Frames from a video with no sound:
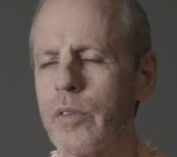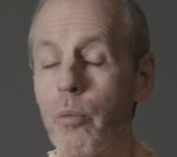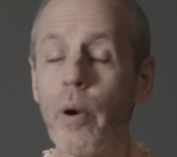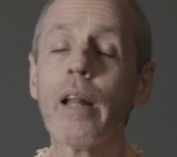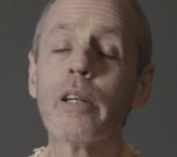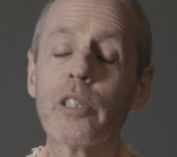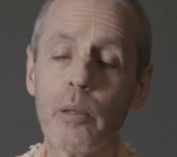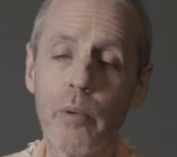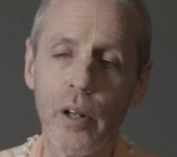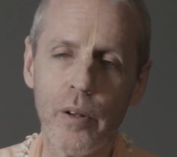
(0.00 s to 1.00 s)

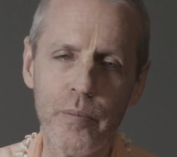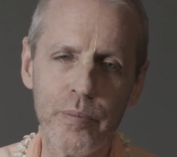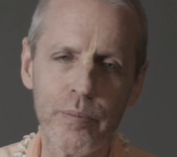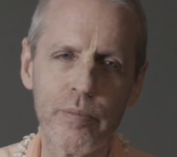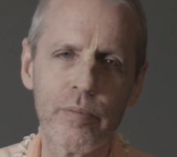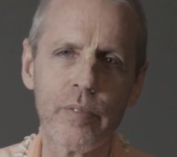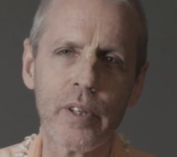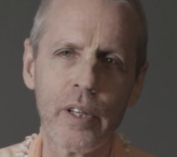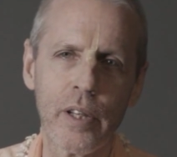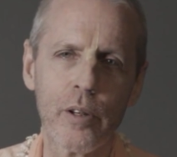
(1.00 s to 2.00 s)
relishable
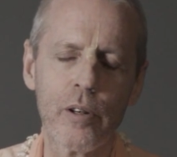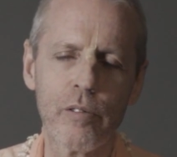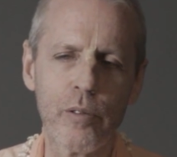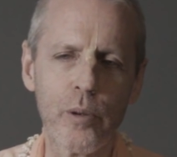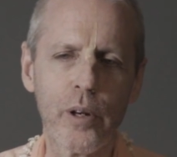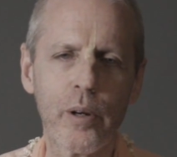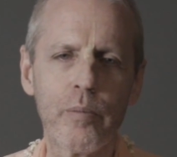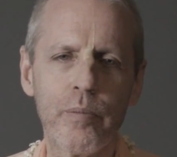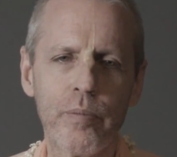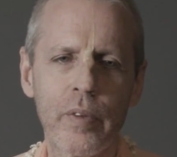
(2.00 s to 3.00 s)

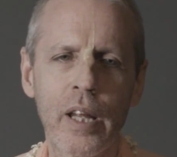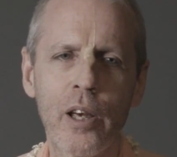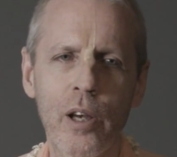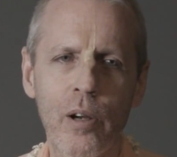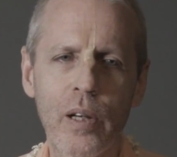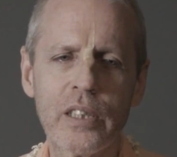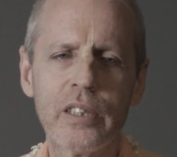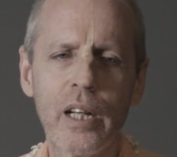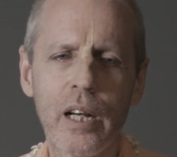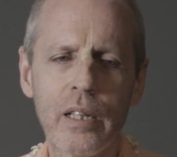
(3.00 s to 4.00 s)
form.
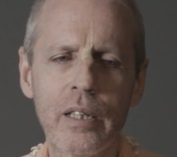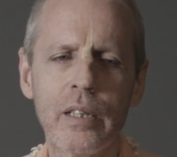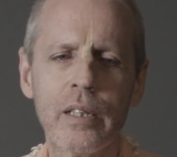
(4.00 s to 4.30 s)
Krishna,